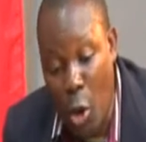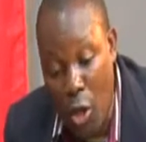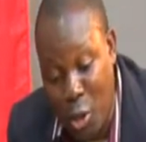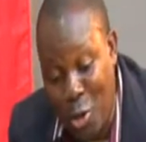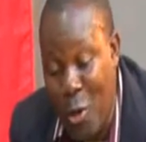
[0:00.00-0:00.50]

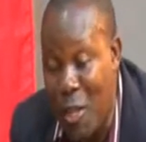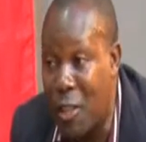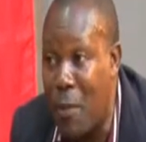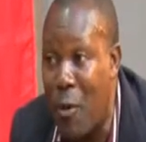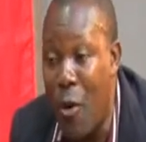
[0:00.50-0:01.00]
don't do
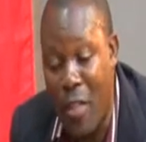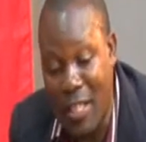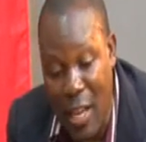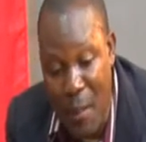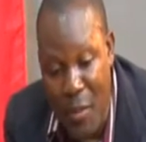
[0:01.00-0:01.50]
this because
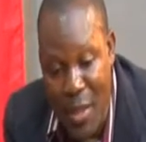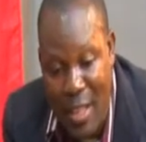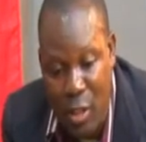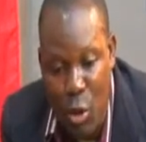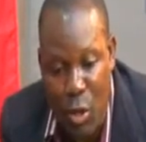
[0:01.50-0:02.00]
the same
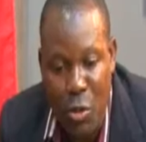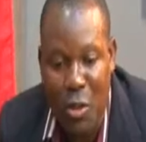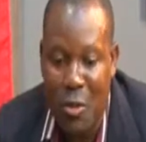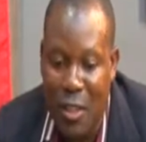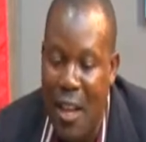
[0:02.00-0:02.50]
thing that you are
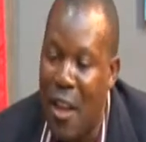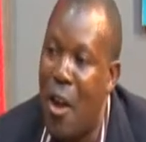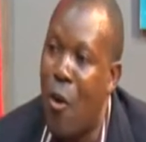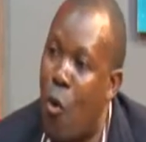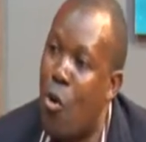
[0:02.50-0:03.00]
doing today,
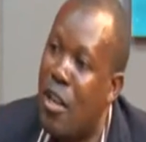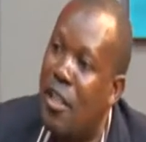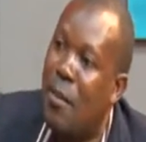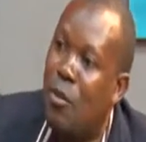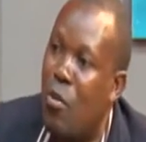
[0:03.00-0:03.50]
we will
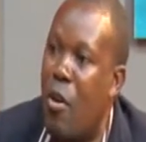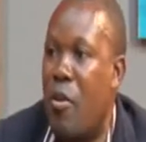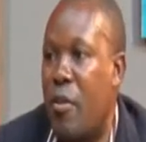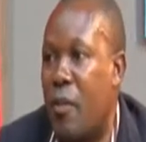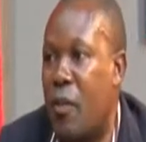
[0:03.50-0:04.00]
need them
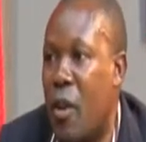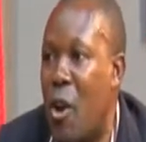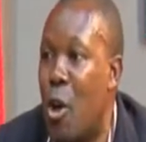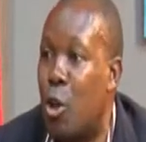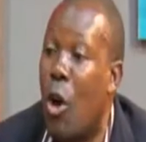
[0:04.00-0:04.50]
tomorrow.
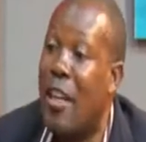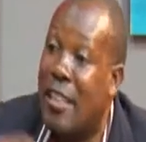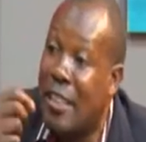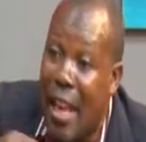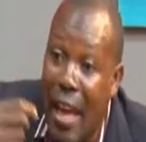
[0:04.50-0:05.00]
So
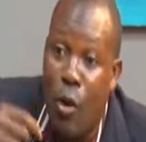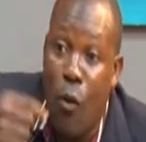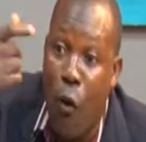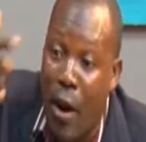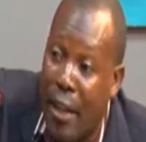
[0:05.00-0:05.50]
it is like
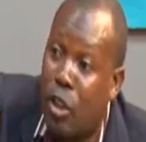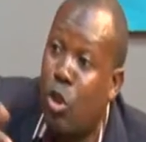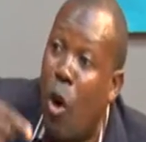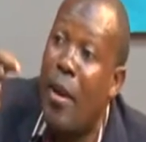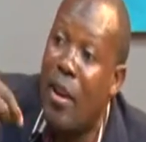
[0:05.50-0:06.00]
a
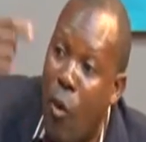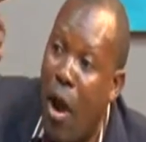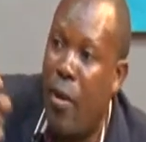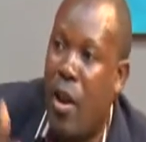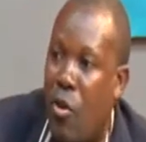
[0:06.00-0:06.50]
focus, knowing
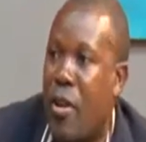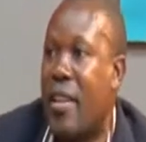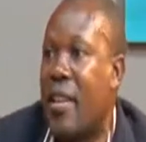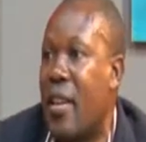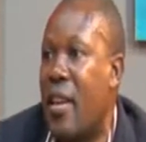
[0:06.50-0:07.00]
where we are
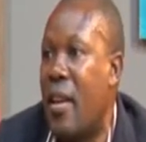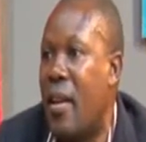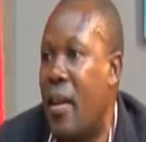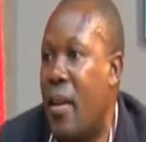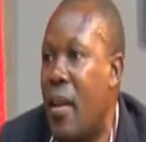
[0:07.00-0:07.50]
going.
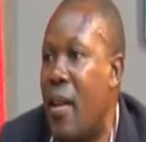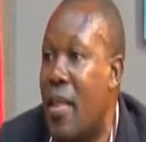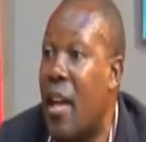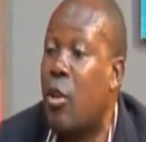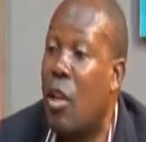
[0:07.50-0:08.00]

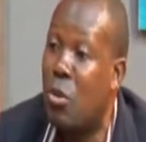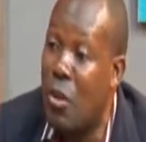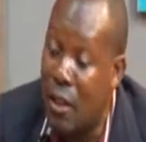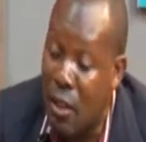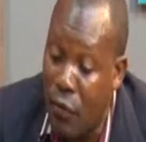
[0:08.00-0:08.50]
That's why as
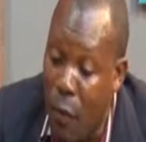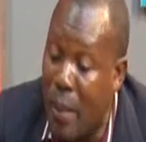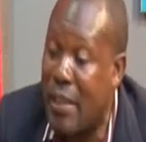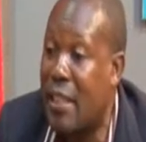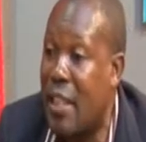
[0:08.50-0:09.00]
United for
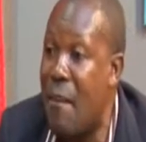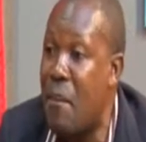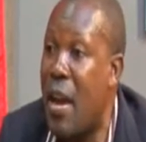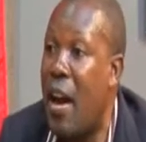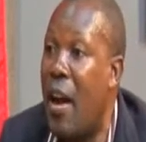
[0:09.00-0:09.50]
Better
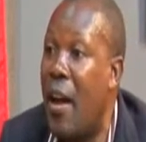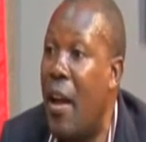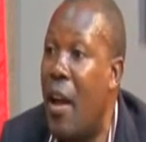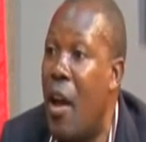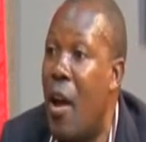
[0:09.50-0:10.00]
Zambia,
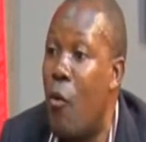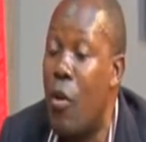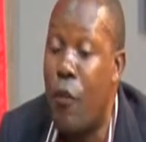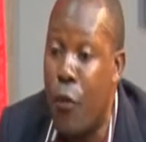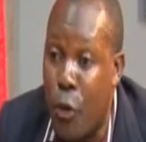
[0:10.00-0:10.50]

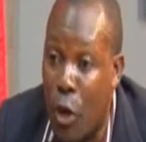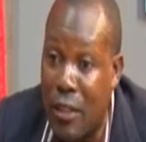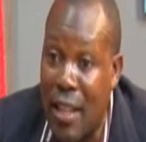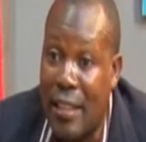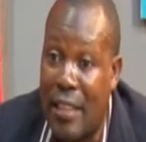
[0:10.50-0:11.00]
we've
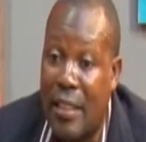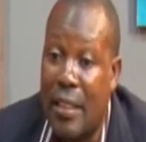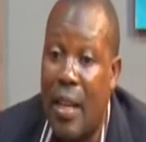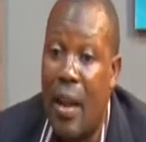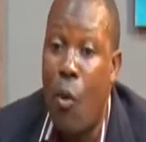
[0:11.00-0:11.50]
thought that
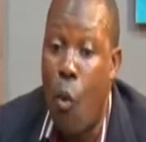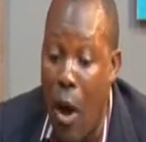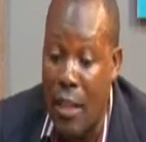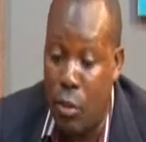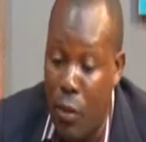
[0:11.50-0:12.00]

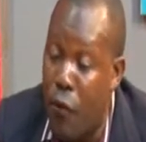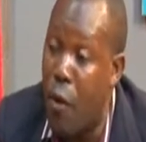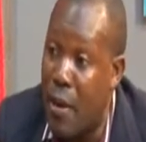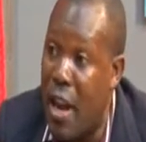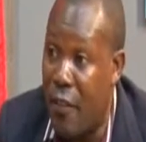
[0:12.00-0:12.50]
once we
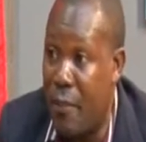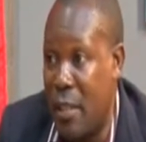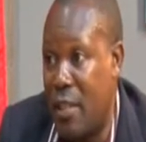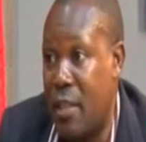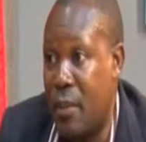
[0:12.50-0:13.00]
form
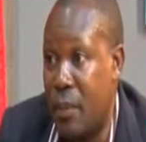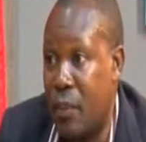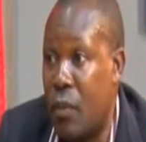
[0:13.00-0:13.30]
government,